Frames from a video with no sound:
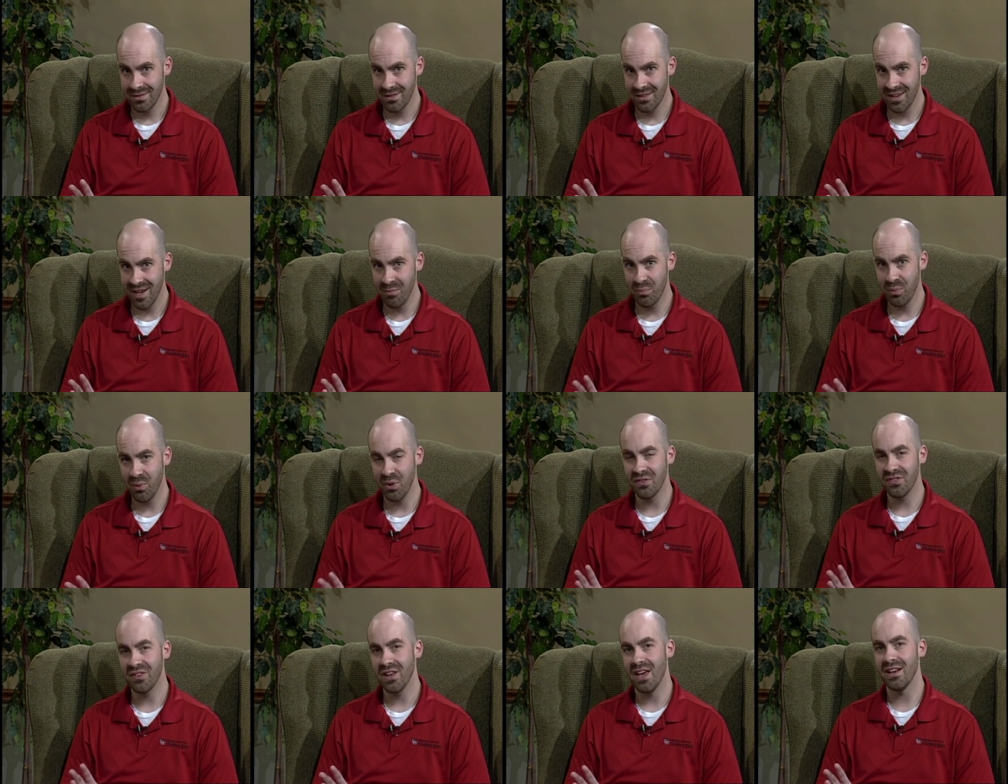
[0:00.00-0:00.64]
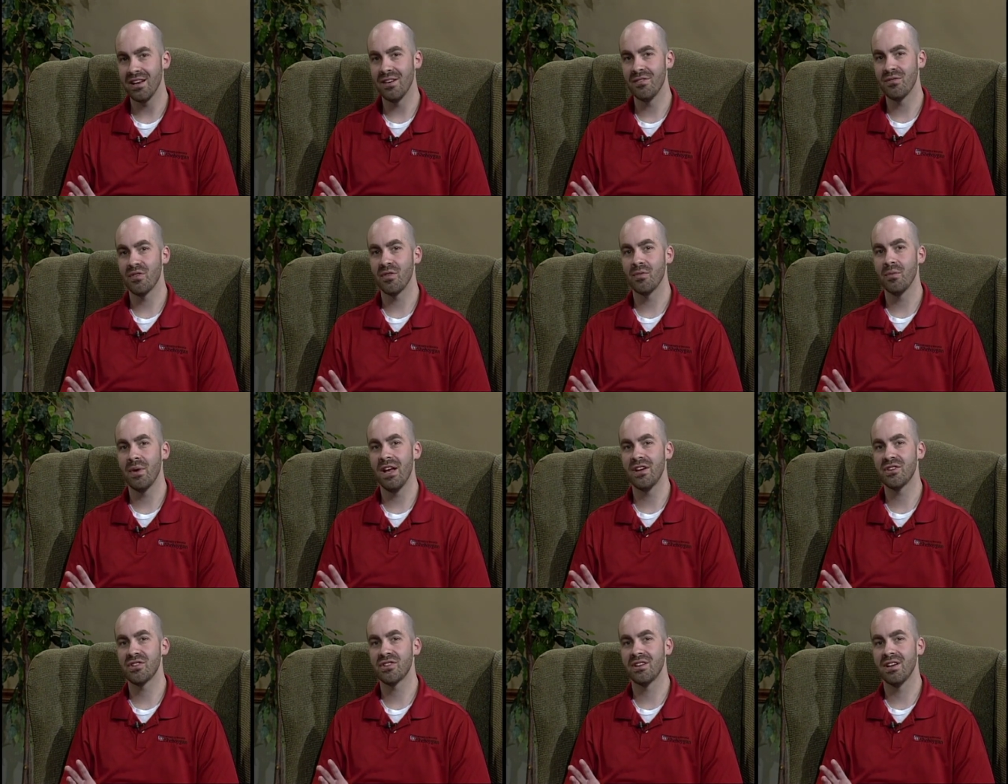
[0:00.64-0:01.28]
can put that
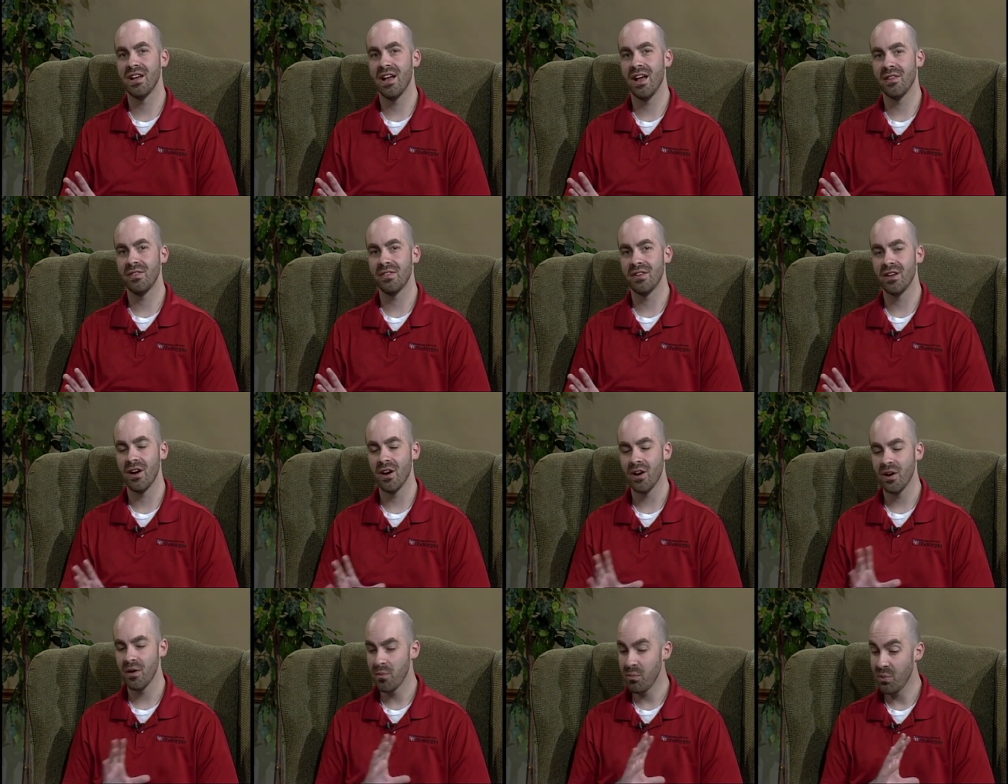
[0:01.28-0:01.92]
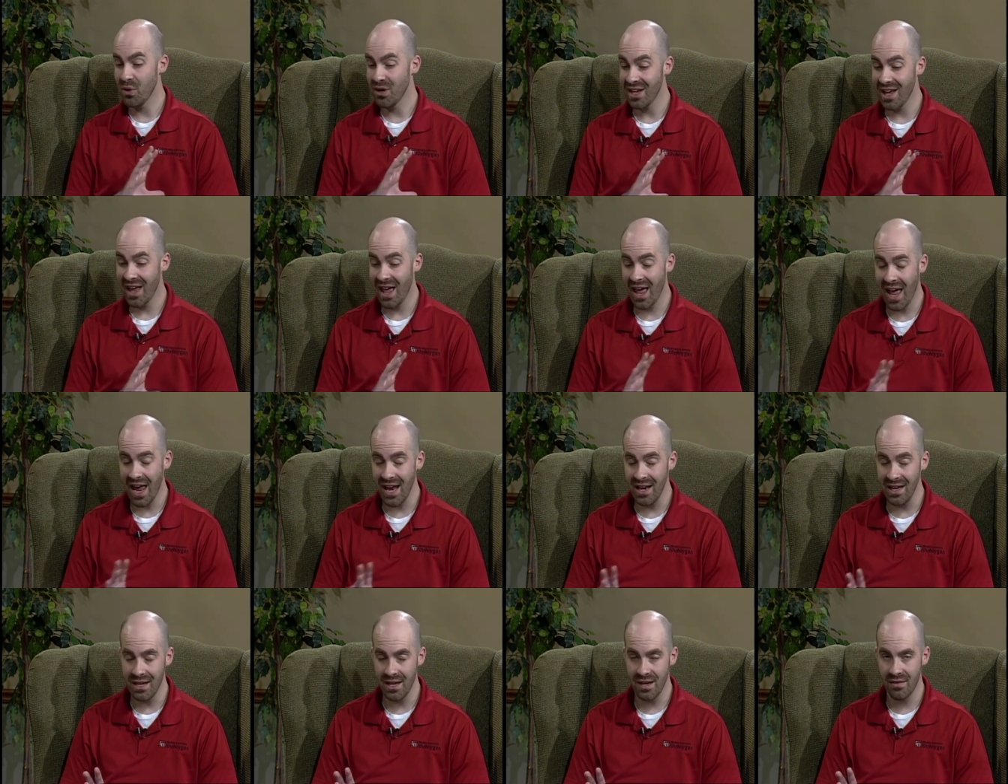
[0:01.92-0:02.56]
information out there, put
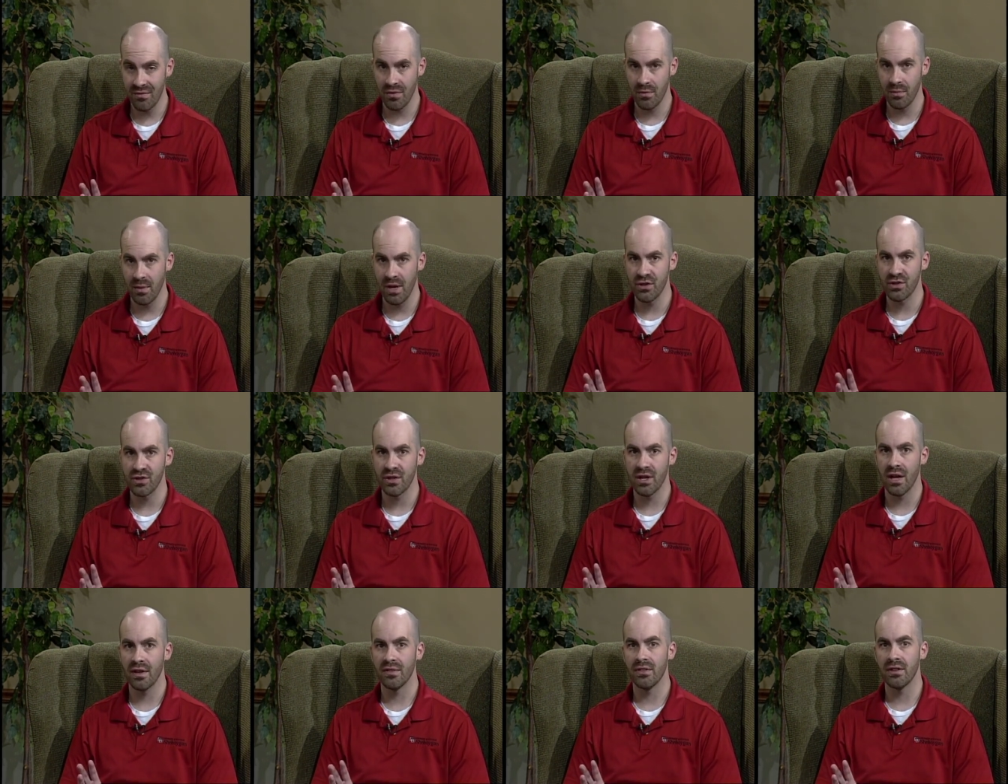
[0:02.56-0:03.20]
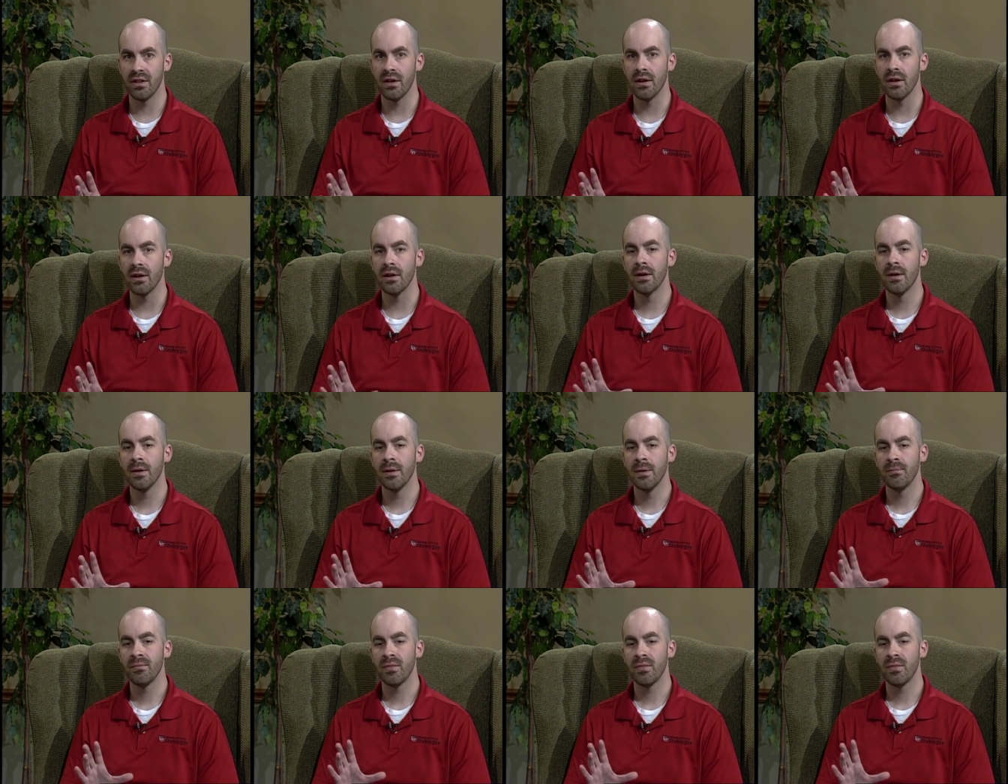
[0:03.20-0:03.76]
any information out there,